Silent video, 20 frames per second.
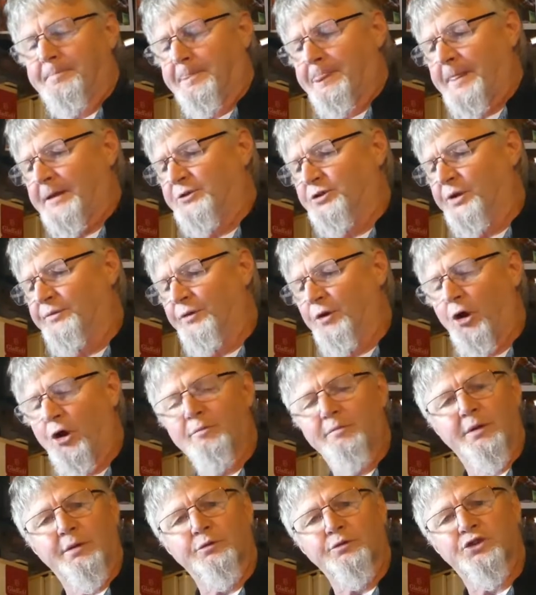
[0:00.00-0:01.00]
sort of an
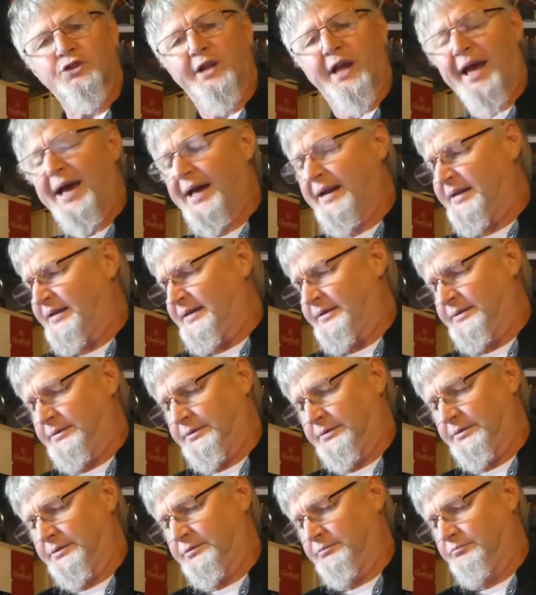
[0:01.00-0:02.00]
oatmeal stout."
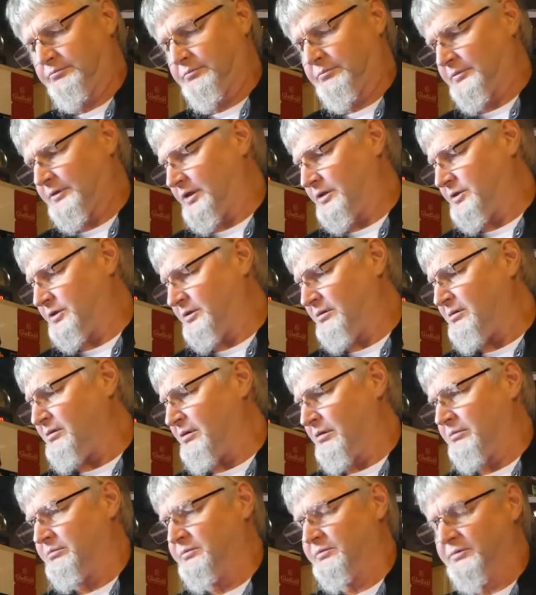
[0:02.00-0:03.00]
I said,
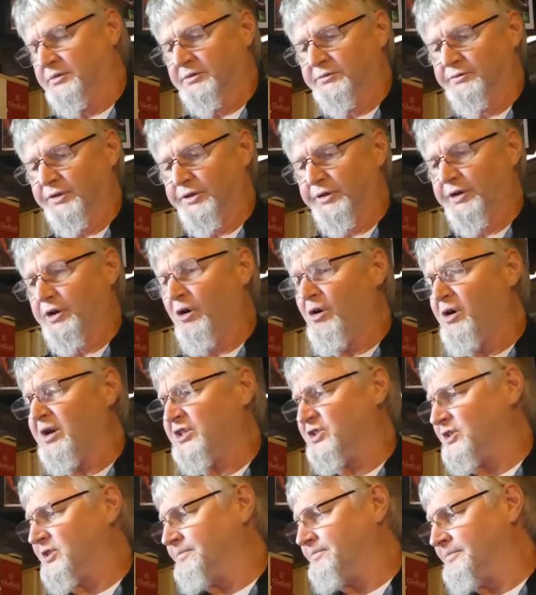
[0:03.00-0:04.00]
"Oh, very
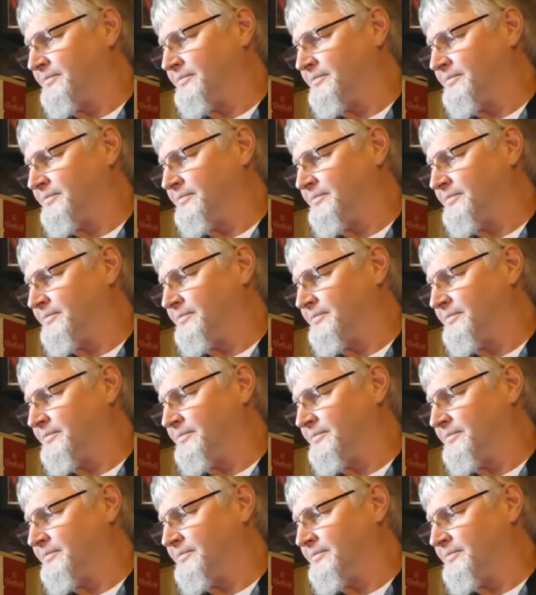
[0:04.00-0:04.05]
nice."